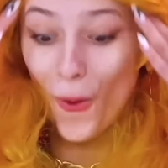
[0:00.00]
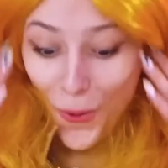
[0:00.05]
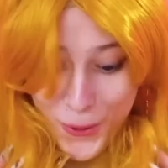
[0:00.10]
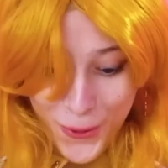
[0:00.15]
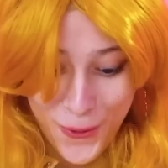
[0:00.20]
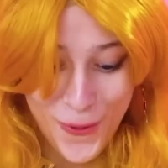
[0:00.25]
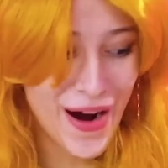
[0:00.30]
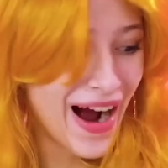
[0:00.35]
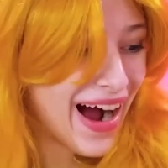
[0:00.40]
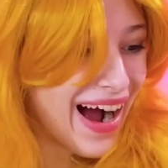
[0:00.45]

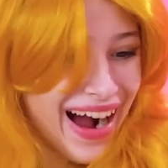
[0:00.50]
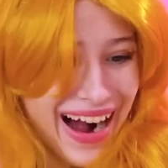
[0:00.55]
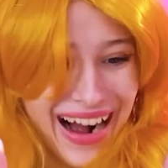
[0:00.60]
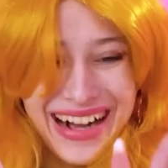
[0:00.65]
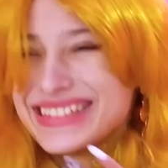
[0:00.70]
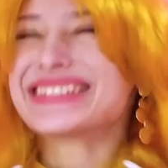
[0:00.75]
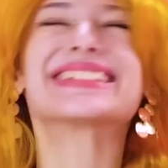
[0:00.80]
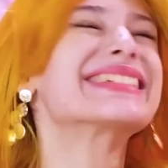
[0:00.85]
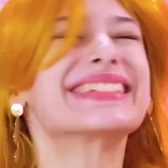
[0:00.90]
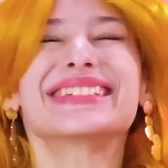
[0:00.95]
Golden
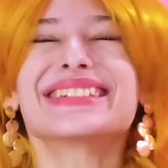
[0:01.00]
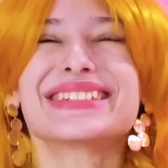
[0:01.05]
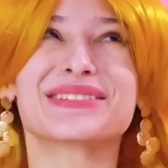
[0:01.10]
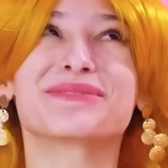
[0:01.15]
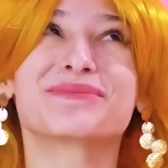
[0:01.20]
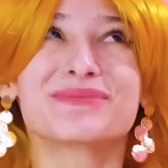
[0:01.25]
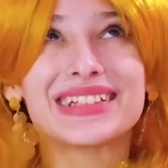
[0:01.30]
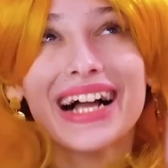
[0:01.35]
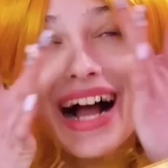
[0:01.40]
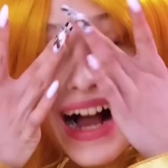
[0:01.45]
girl!
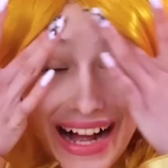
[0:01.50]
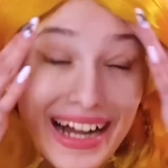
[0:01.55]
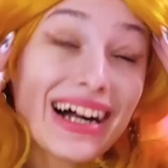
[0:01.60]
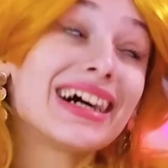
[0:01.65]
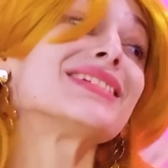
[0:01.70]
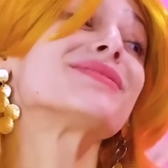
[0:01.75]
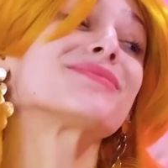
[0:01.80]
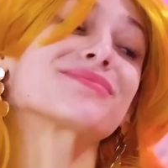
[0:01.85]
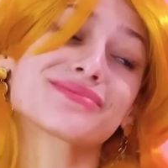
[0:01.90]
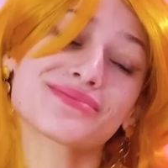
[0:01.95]

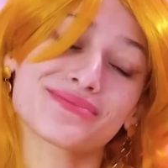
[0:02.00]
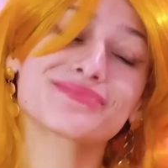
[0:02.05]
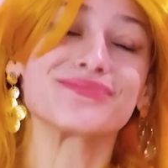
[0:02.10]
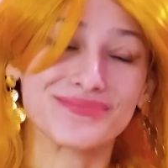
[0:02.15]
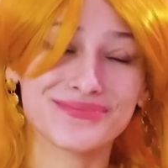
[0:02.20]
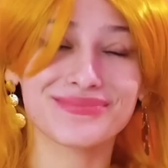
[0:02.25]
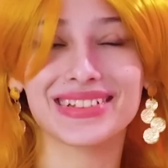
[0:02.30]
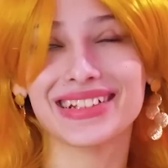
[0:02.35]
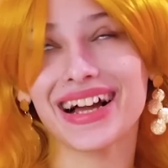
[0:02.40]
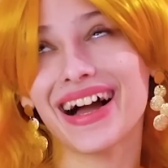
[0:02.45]
Some
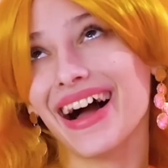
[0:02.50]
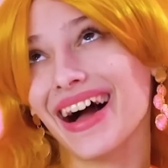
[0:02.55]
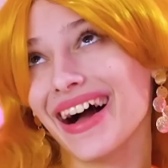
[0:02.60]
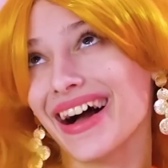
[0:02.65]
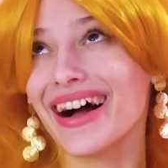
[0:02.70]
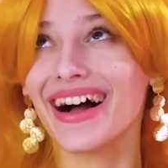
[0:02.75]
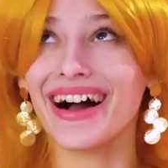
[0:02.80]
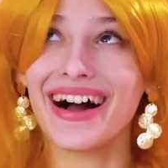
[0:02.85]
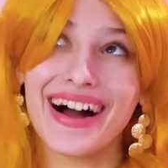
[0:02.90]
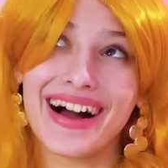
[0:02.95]

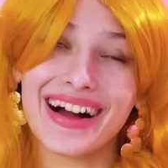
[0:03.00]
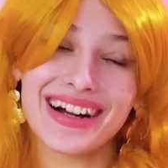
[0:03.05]
transformation!